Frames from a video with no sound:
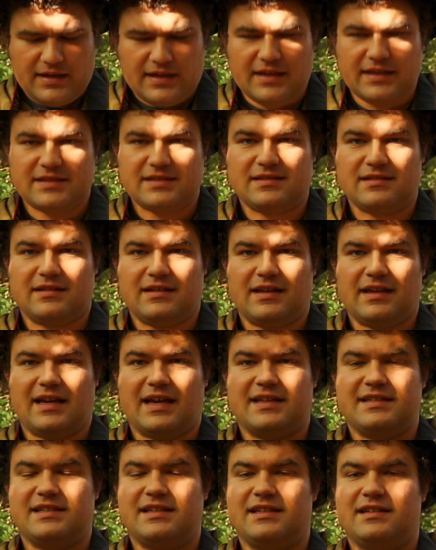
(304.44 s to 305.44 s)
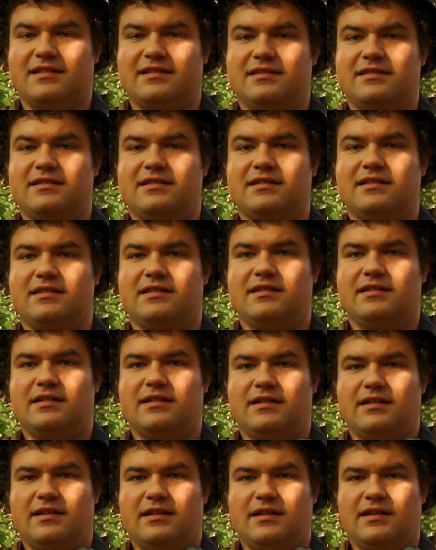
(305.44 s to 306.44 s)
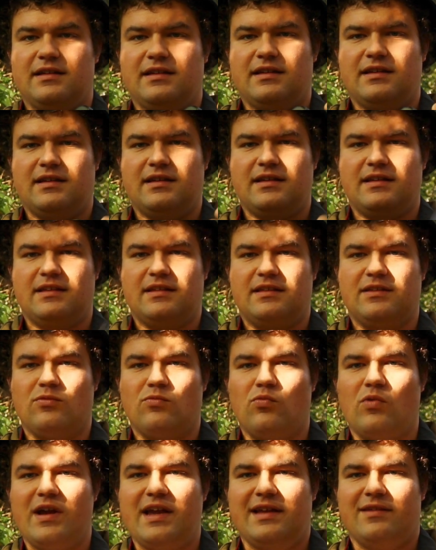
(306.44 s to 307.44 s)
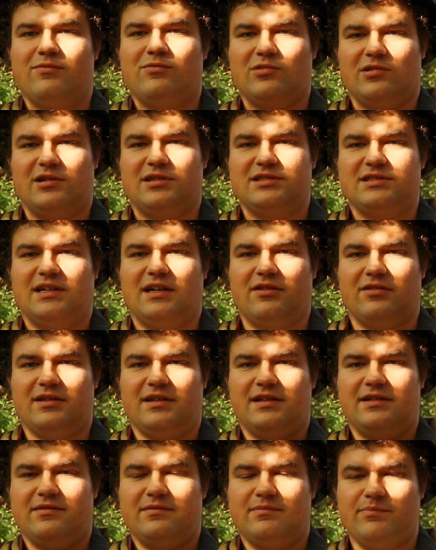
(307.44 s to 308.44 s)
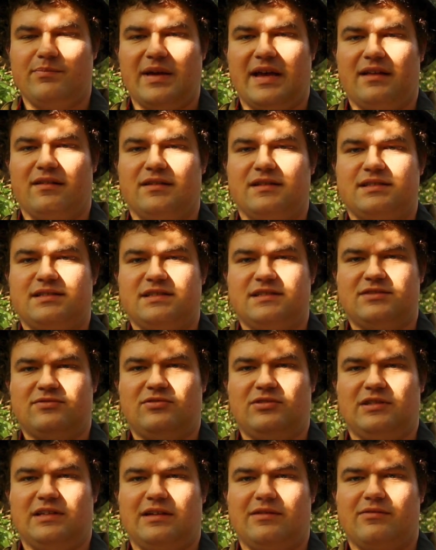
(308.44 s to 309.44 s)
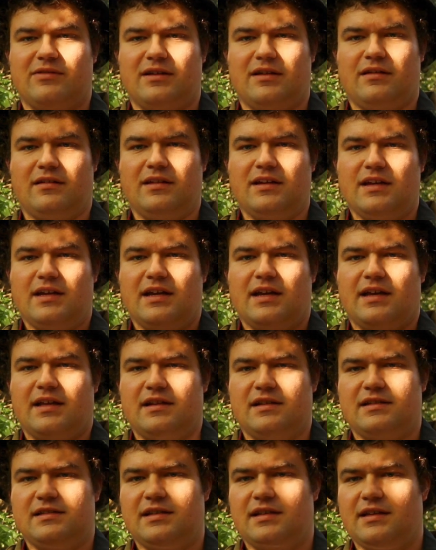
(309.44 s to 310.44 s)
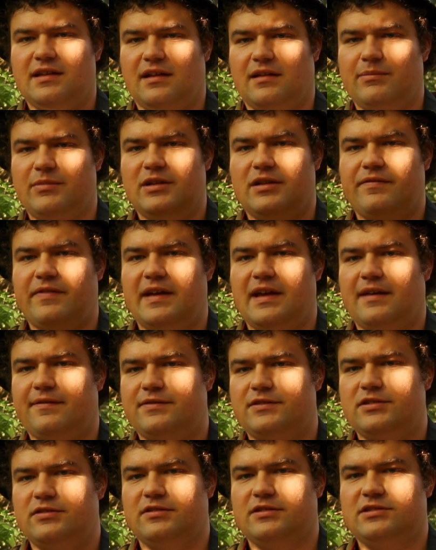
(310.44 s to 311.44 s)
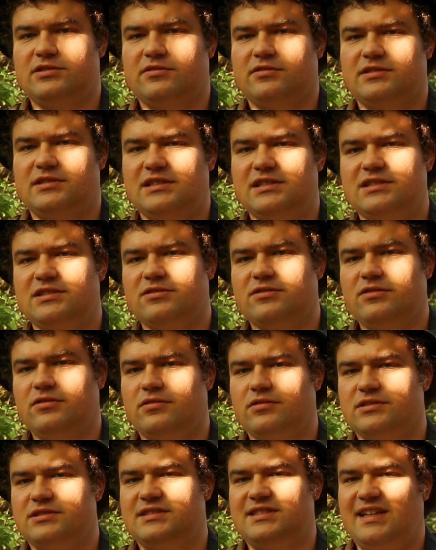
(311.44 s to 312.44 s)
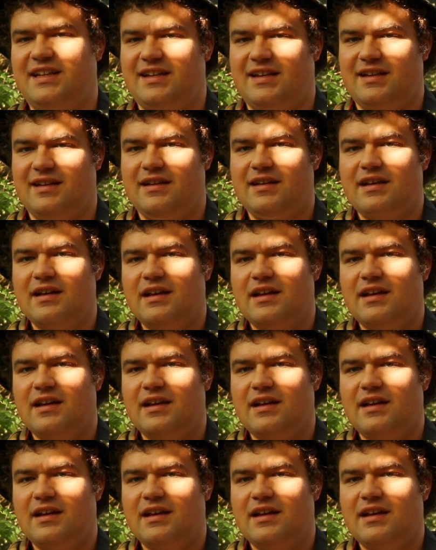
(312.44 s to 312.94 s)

it's as in the weight works out. It balances really well. and it's got a bit of heft to it, so it's easier to hold steady.